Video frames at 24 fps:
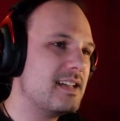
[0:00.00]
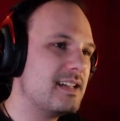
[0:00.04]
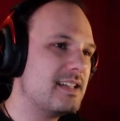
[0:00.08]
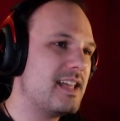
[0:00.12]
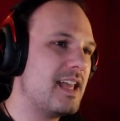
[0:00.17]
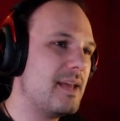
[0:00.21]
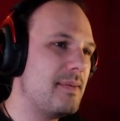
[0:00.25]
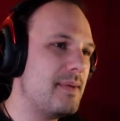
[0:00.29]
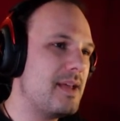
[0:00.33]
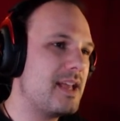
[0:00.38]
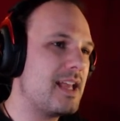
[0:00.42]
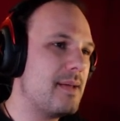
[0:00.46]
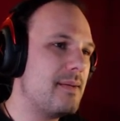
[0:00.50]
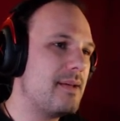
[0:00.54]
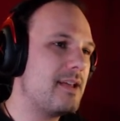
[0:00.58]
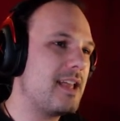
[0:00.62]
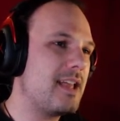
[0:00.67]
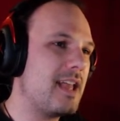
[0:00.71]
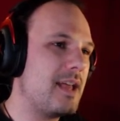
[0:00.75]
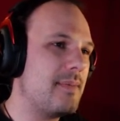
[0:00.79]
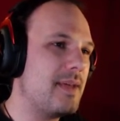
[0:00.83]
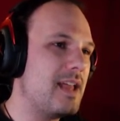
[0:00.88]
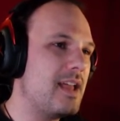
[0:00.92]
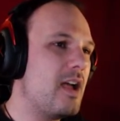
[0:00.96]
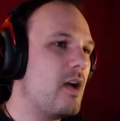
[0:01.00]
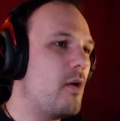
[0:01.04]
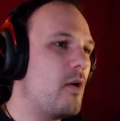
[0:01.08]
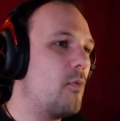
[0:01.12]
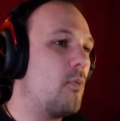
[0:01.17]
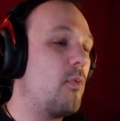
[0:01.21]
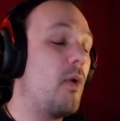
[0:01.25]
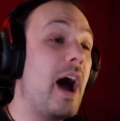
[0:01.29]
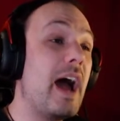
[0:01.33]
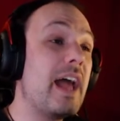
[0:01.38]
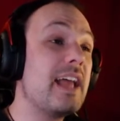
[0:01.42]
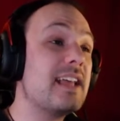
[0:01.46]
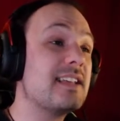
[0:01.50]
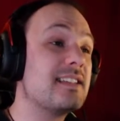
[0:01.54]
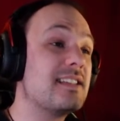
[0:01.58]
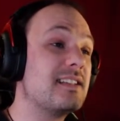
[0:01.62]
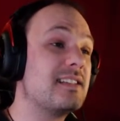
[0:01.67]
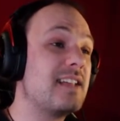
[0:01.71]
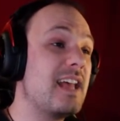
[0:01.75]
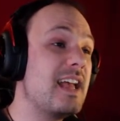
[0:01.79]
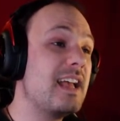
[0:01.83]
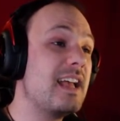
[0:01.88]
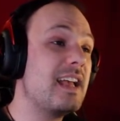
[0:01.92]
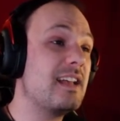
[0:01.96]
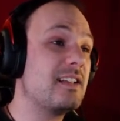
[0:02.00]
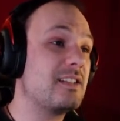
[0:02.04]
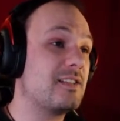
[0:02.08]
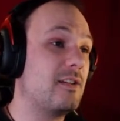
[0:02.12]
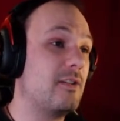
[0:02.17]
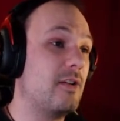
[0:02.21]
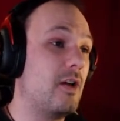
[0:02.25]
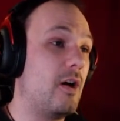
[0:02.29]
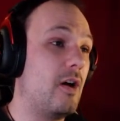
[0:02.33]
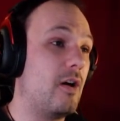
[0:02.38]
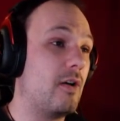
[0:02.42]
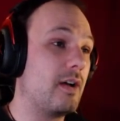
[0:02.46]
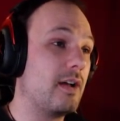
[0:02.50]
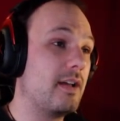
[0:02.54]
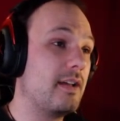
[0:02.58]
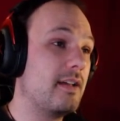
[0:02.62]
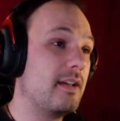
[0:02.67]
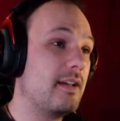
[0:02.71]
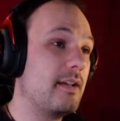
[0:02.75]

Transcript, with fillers: Gimme, gimme, gimme. Why is it taking so long?